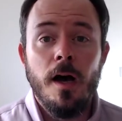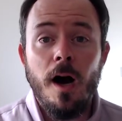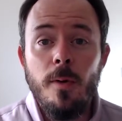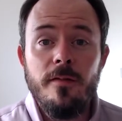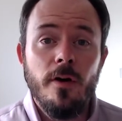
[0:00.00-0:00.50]

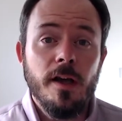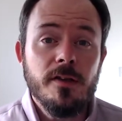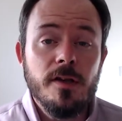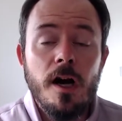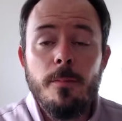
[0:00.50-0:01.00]
However,
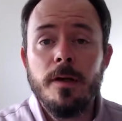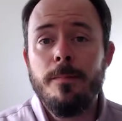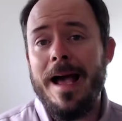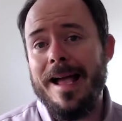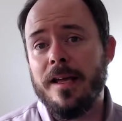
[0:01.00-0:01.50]
it's coming
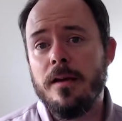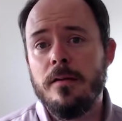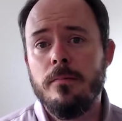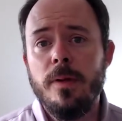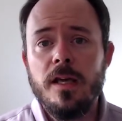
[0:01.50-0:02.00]

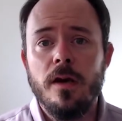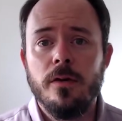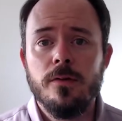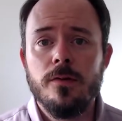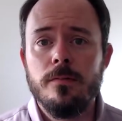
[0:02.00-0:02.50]
back
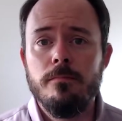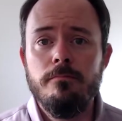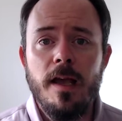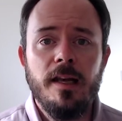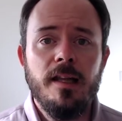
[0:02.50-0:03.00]
because
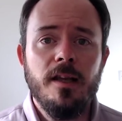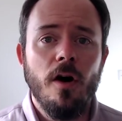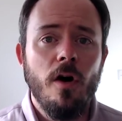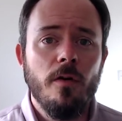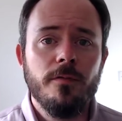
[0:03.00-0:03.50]
many
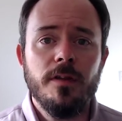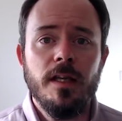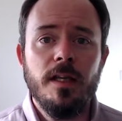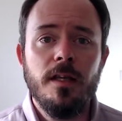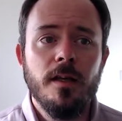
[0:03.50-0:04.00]
of
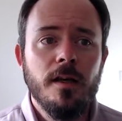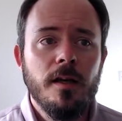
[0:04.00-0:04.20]
the